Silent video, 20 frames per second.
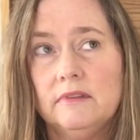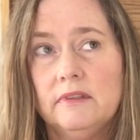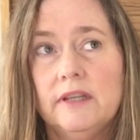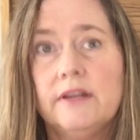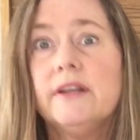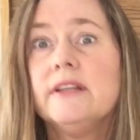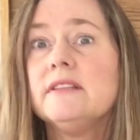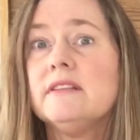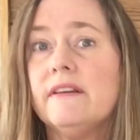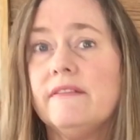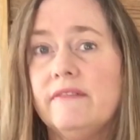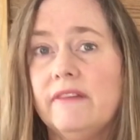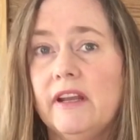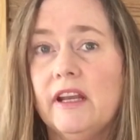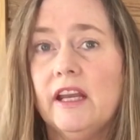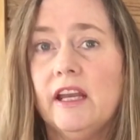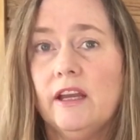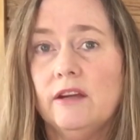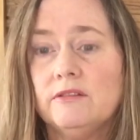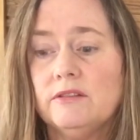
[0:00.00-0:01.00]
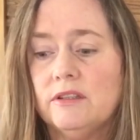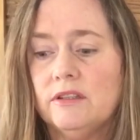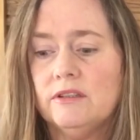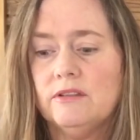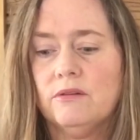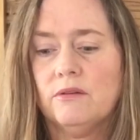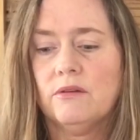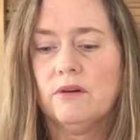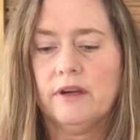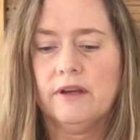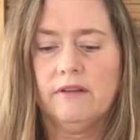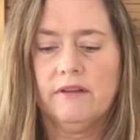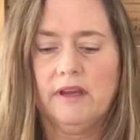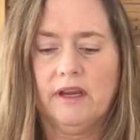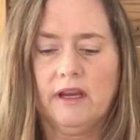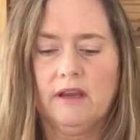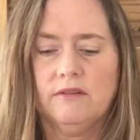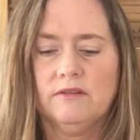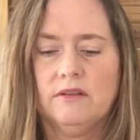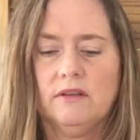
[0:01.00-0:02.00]
is a video tutorial that
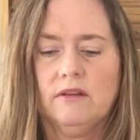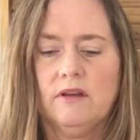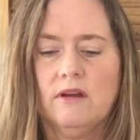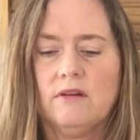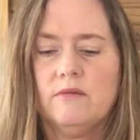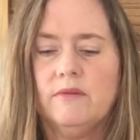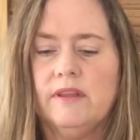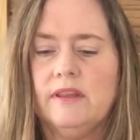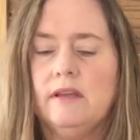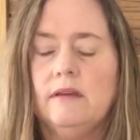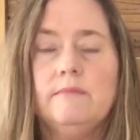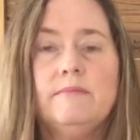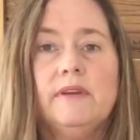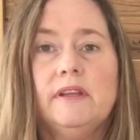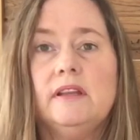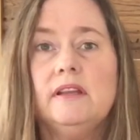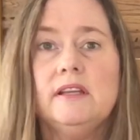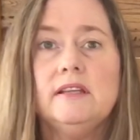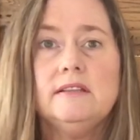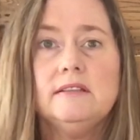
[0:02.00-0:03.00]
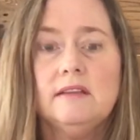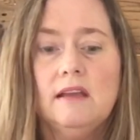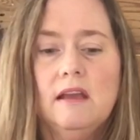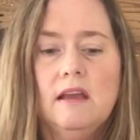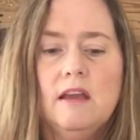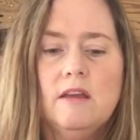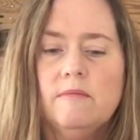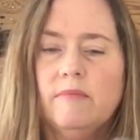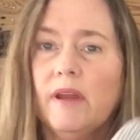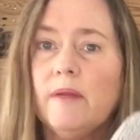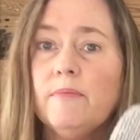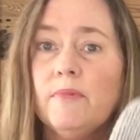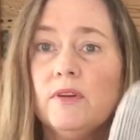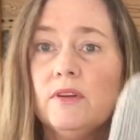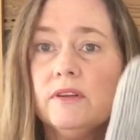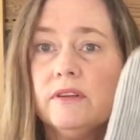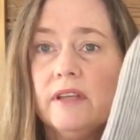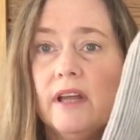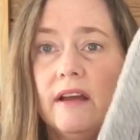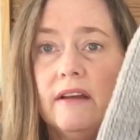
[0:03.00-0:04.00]
goes along with it. But
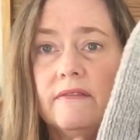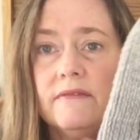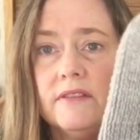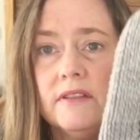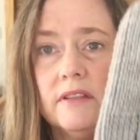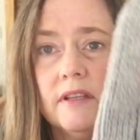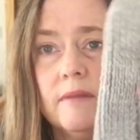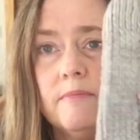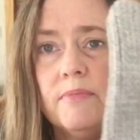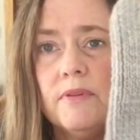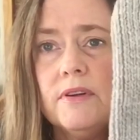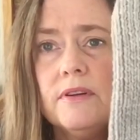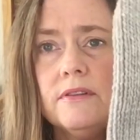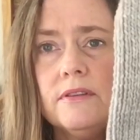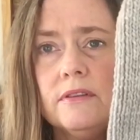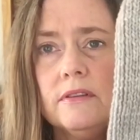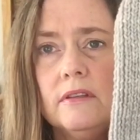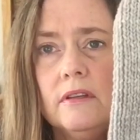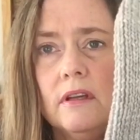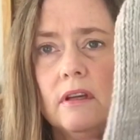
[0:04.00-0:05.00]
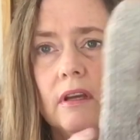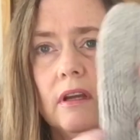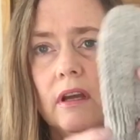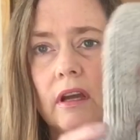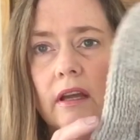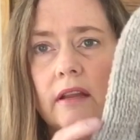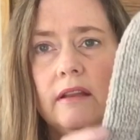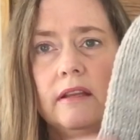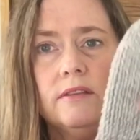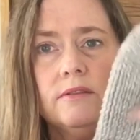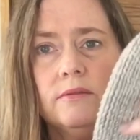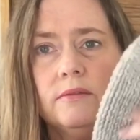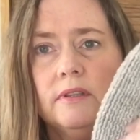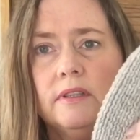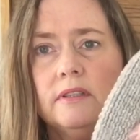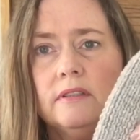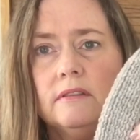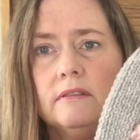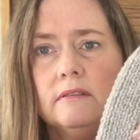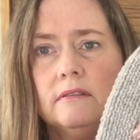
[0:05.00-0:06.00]
people love slippers, and this
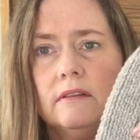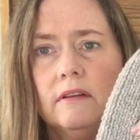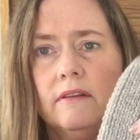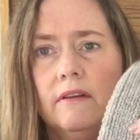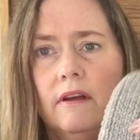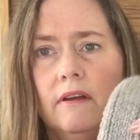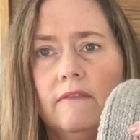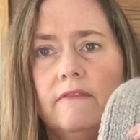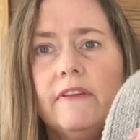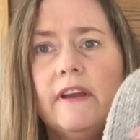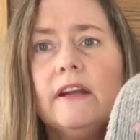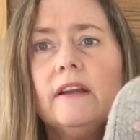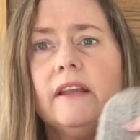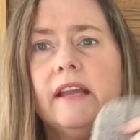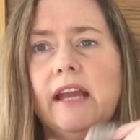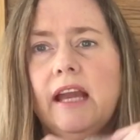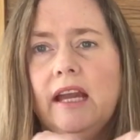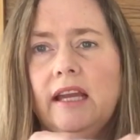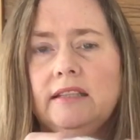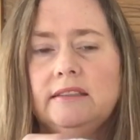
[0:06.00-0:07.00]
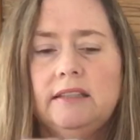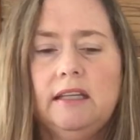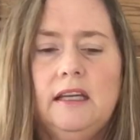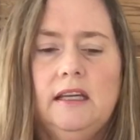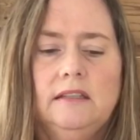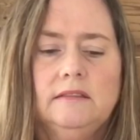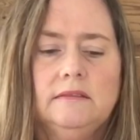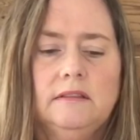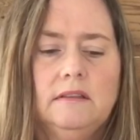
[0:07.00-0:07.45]
was fairly easy.